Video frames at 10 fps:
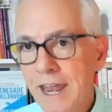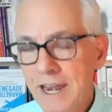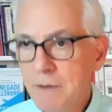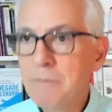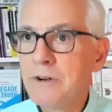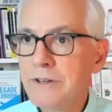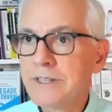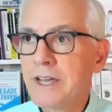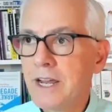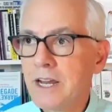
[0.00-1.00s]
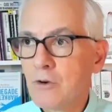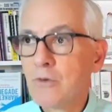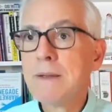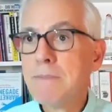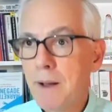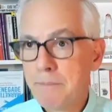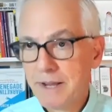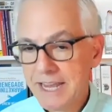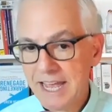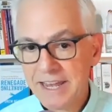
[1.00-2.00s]
that number is going to creep up
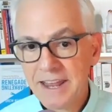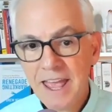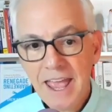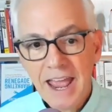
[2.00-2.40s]
again.